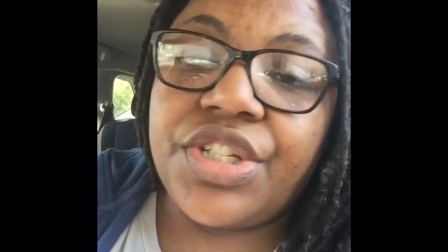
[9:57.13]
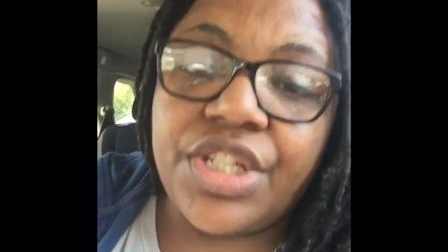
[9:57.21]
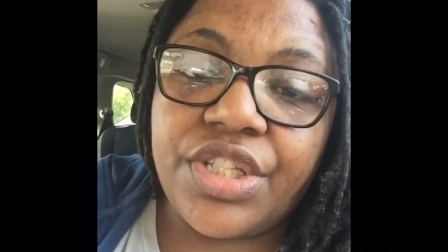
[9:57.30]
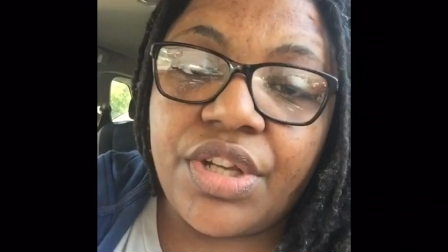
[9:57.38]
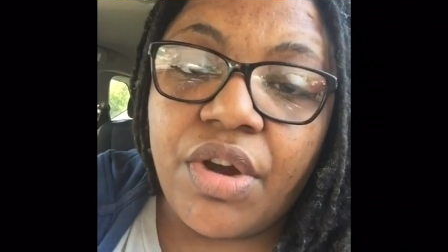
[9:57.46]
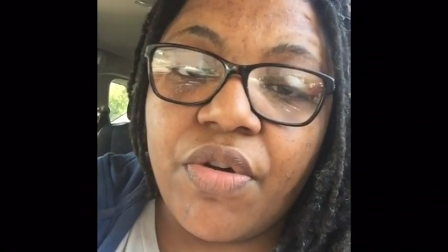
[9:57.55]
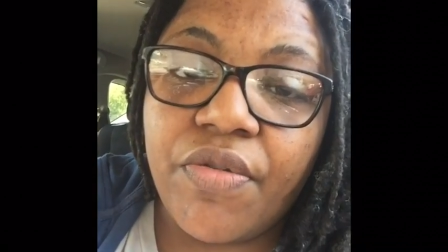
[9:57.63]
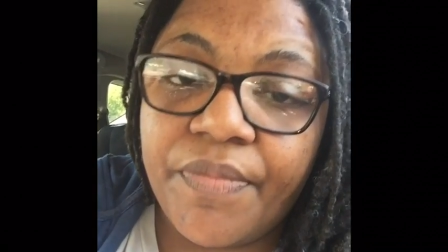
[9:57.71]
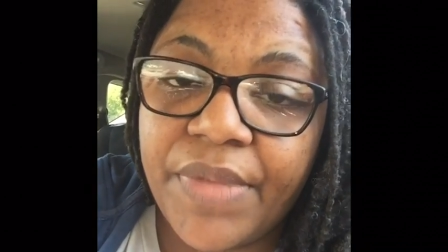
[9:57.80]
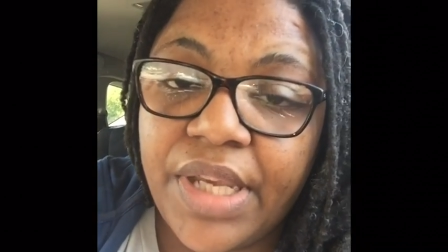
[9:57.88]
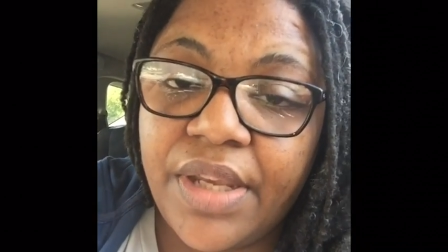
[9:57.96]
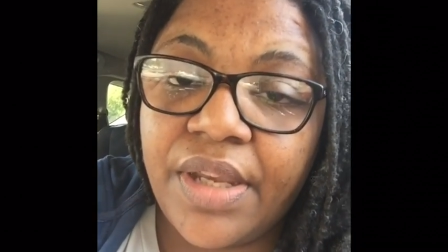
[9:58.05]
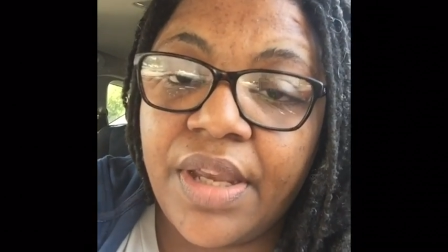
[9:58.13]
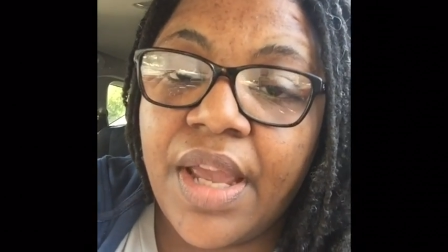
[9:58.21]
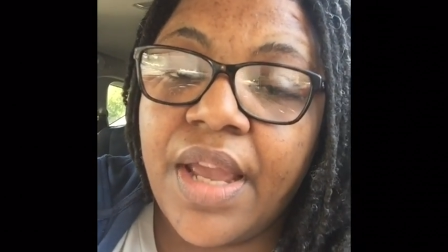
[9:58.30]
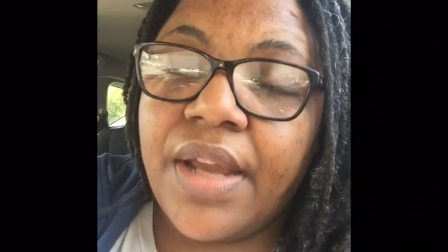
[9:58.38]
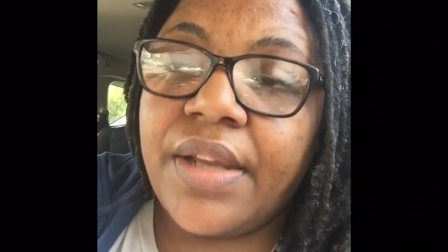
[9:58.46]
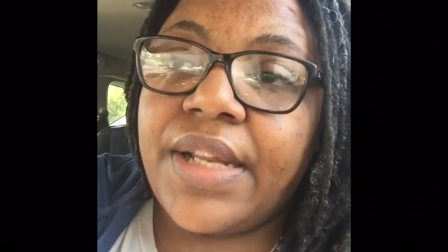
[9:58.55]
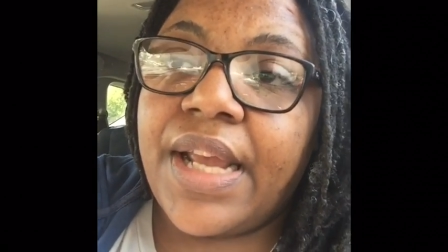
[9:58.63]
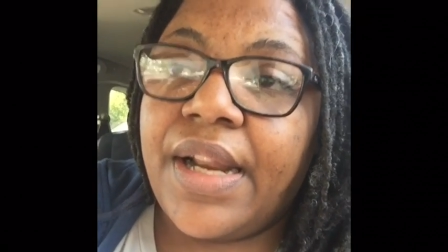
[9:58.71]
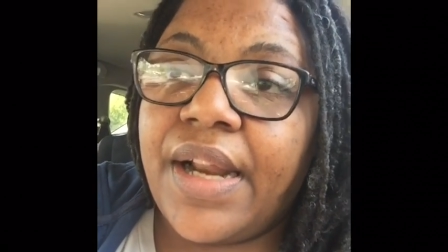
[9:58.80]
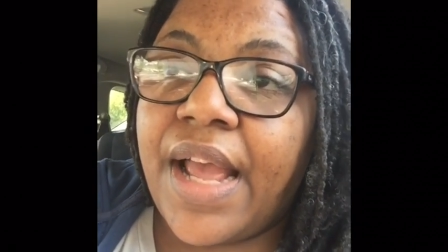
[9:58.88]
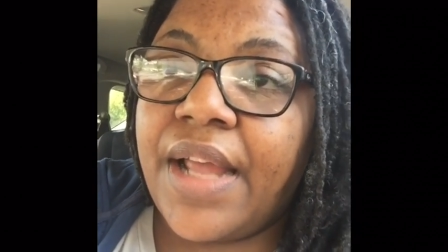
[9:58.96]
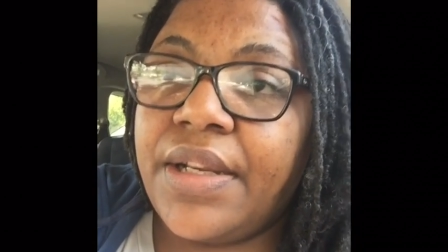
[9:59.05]
She told me
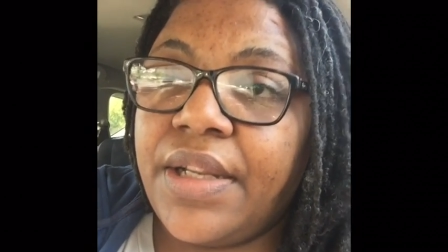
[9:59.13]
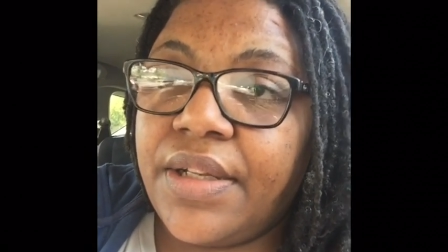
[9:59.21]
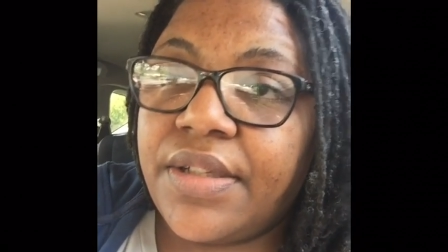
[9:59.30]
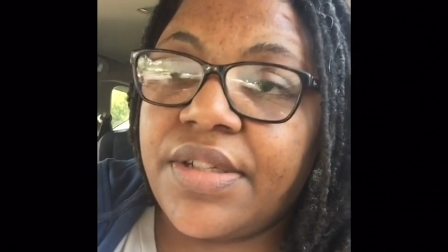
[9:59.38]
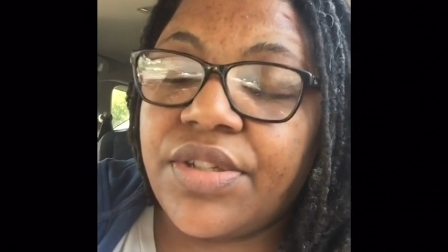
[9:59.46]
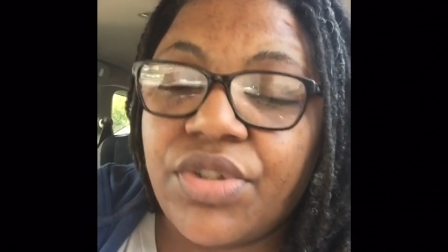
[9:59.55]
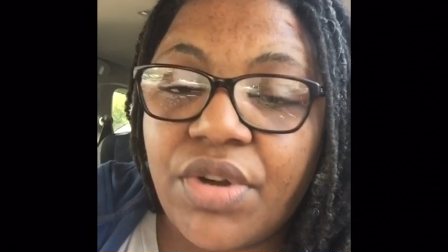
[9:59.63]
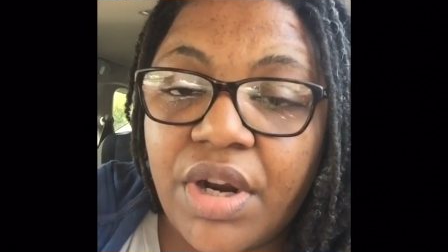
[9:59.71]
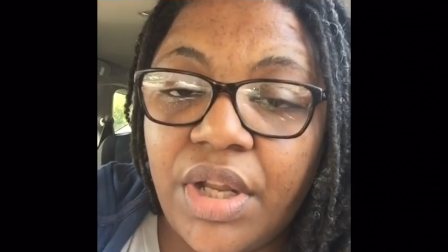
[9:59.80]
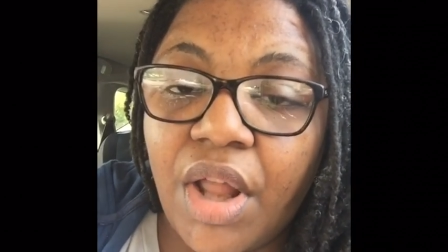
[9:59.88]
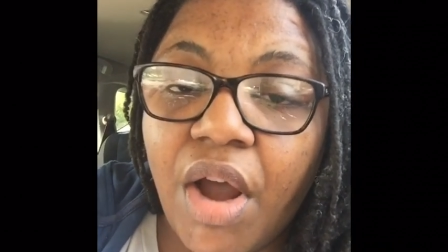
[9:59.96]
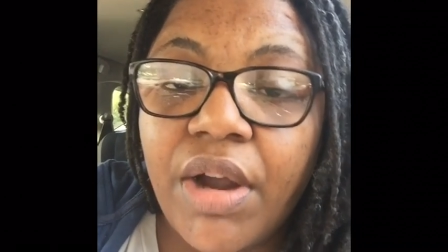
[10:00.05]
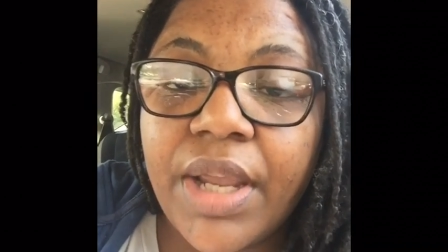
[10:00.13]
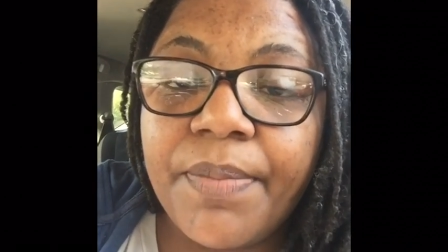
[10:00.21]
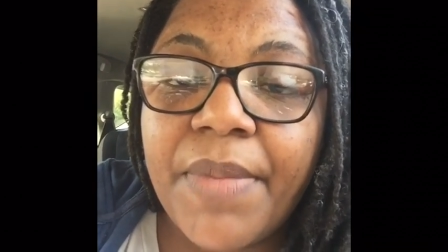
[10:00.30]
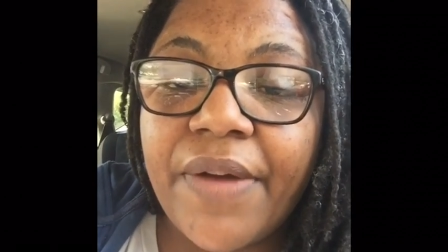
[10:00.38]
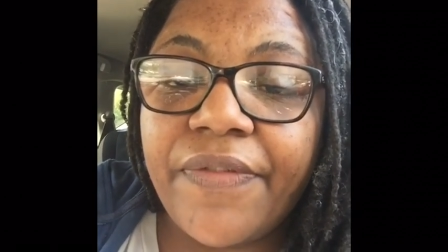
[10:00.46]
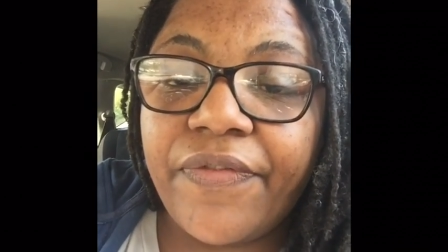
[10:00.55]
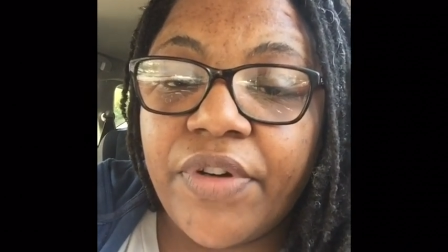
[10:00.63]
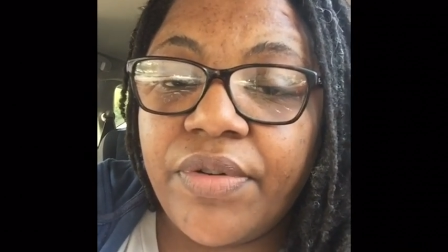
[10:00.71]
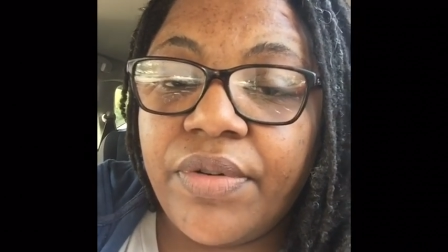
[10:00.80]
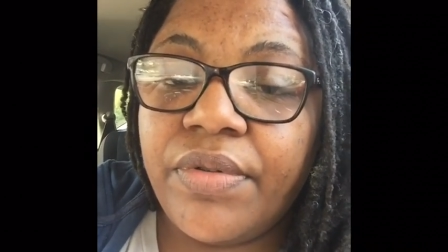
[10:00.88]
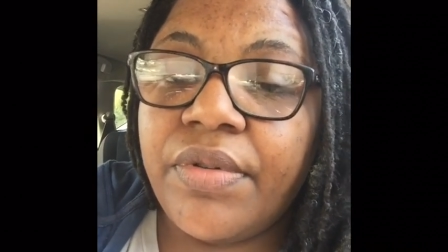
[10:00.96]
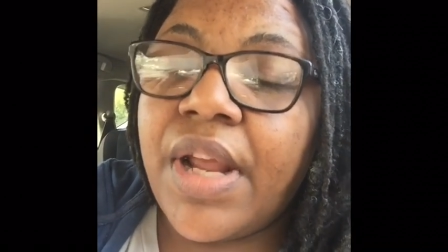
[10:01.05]
that I needed to start logging my
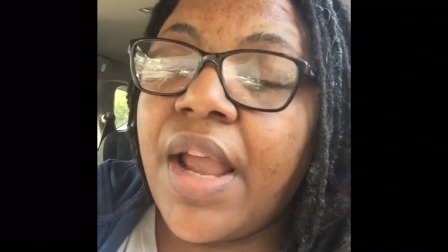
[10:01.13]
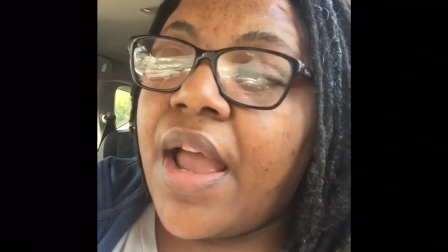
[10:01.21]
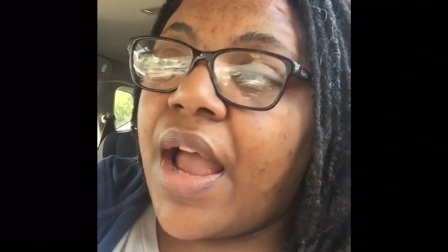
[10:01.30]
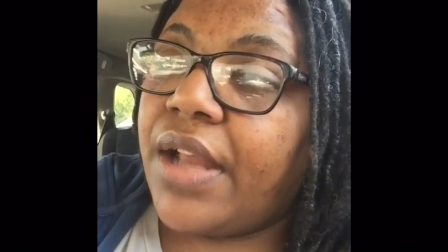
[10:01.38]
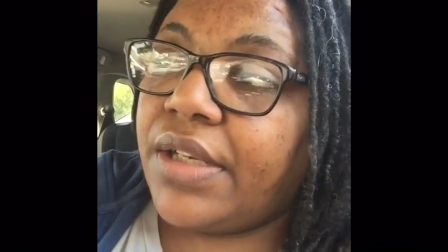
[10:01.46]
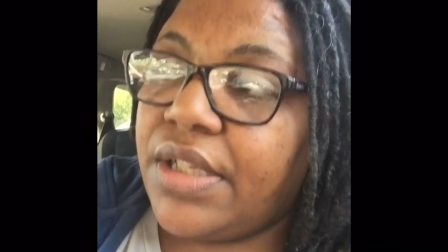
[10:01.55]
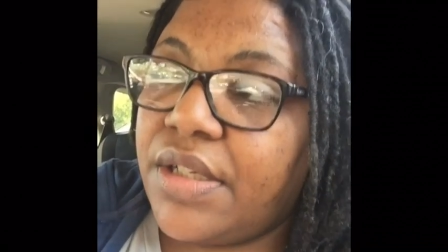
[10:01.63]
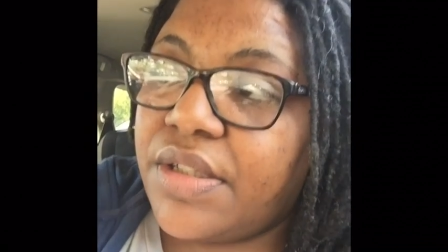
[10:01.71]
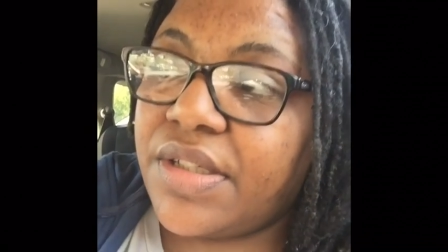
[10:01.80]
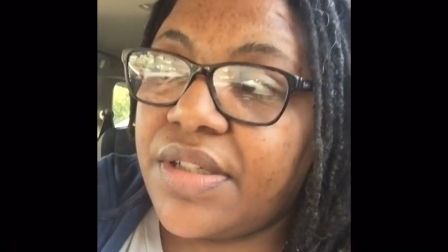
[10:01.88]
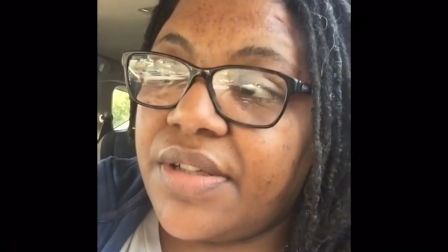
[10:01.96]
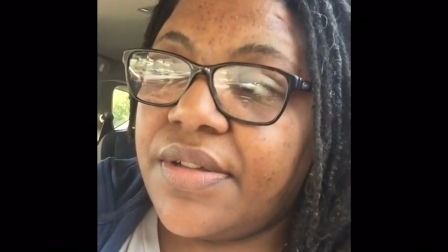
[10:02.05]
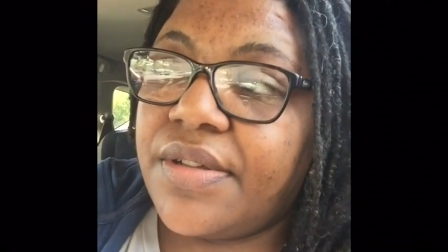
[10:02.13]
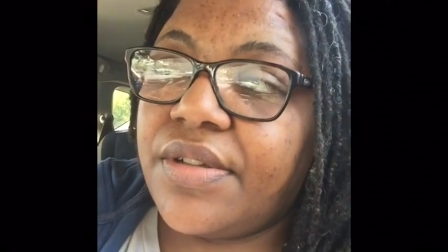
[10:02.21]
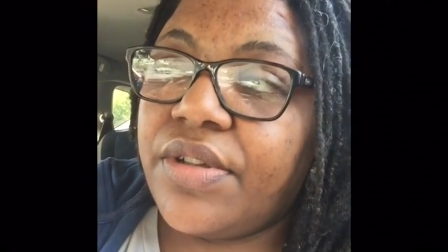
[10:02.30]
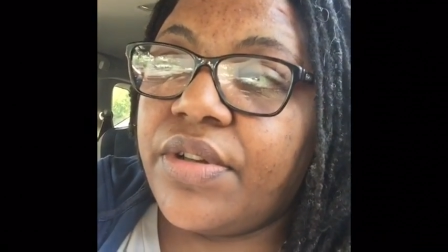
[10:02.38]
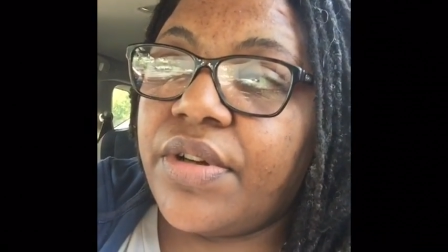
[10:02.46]
food. I needed to,